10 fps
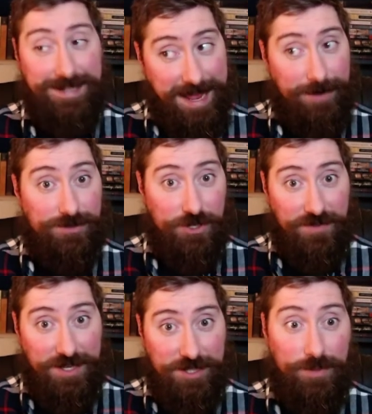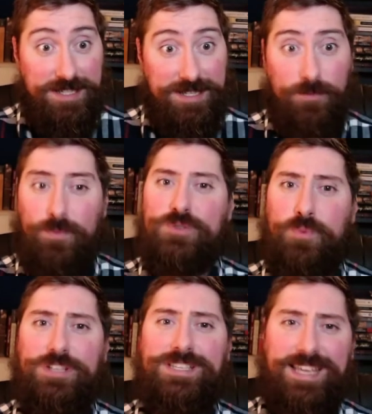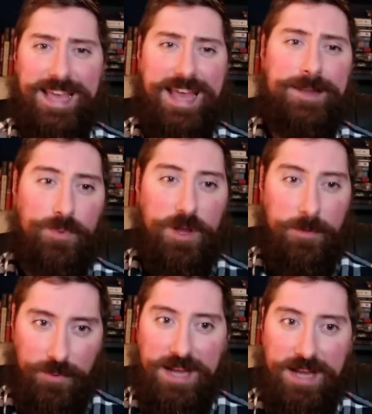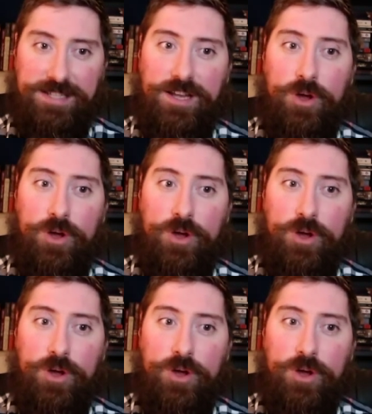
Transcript: now serving as president, was once again impressed